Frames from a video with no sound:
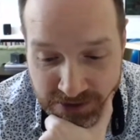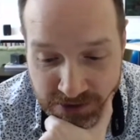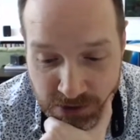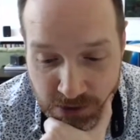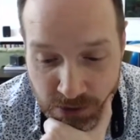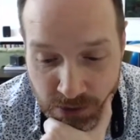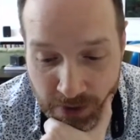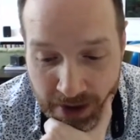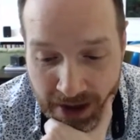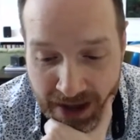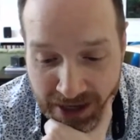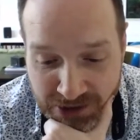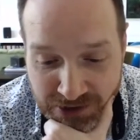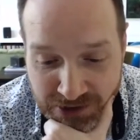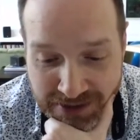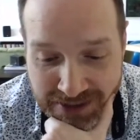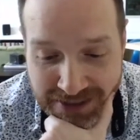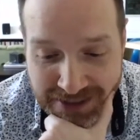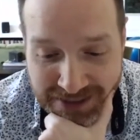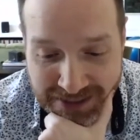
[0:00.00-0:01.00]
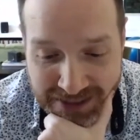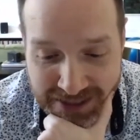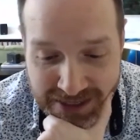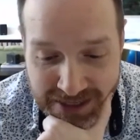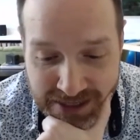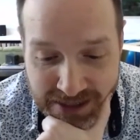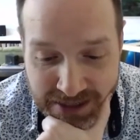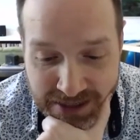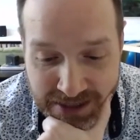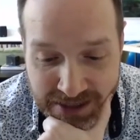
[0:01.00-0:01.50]
Do you actually
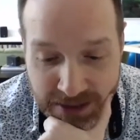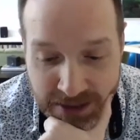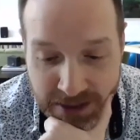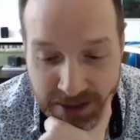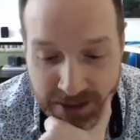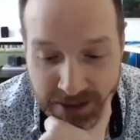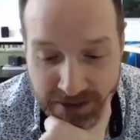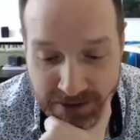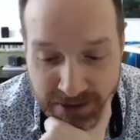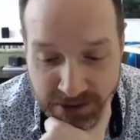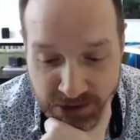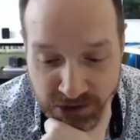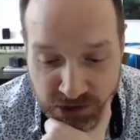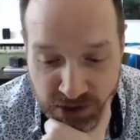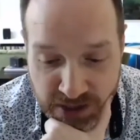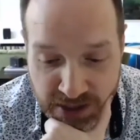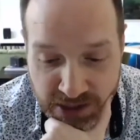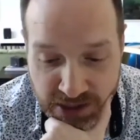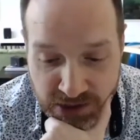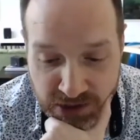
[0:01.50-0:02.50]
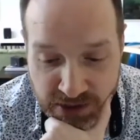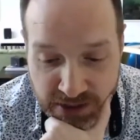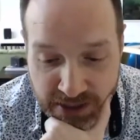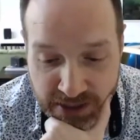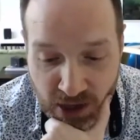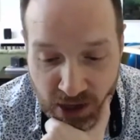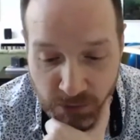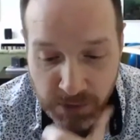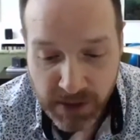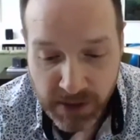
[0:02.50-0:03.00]
see this changing
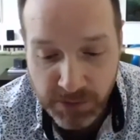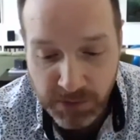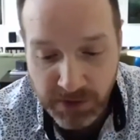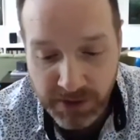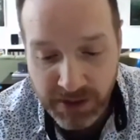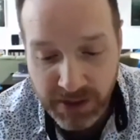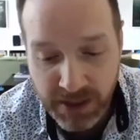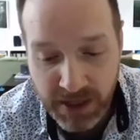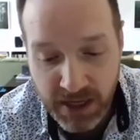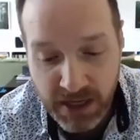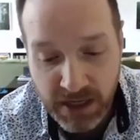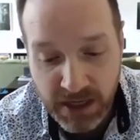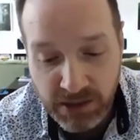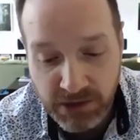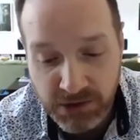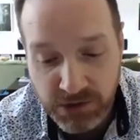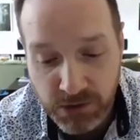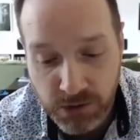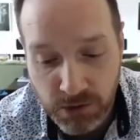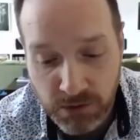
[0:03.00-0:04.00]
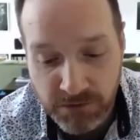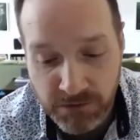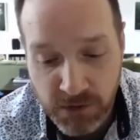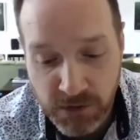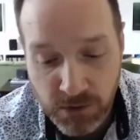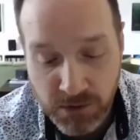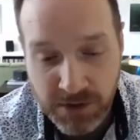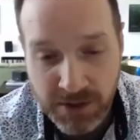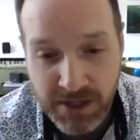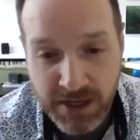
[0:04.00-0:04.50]
how people engage or
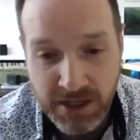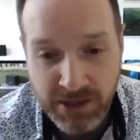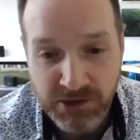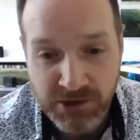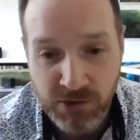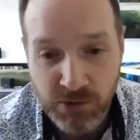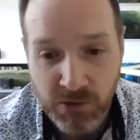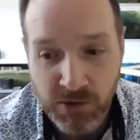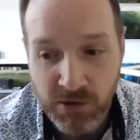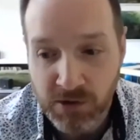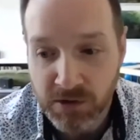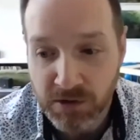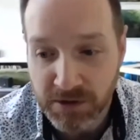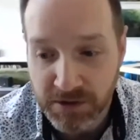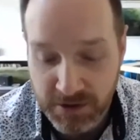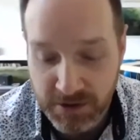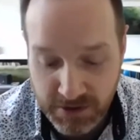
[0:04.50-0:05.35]
view the ancient world?